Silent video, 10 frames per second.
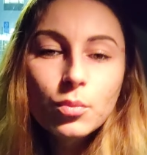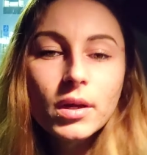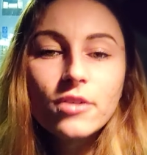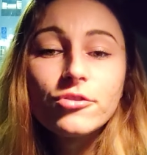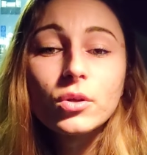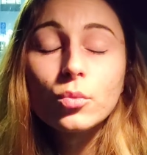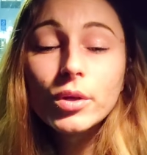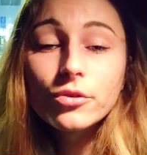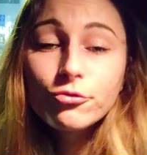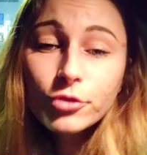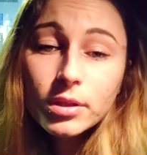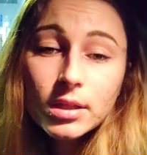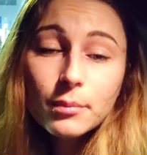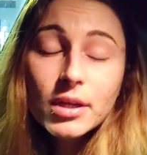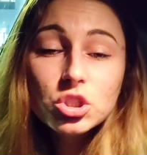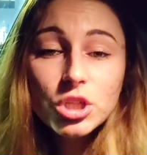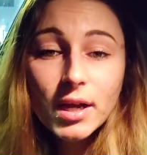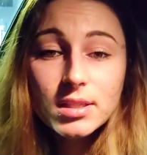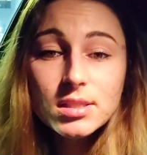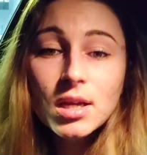When I feel a weird feeling in my
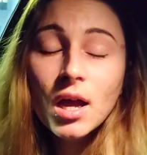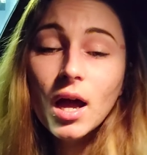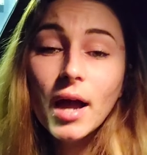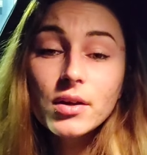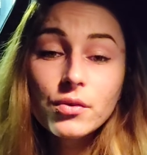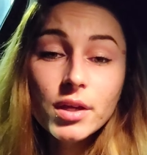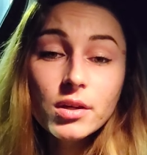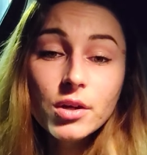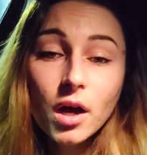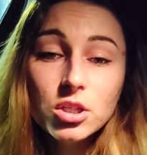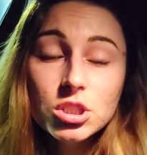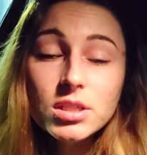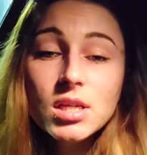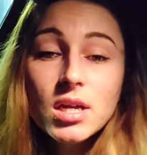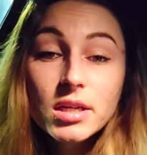chest, I don't get nauseous.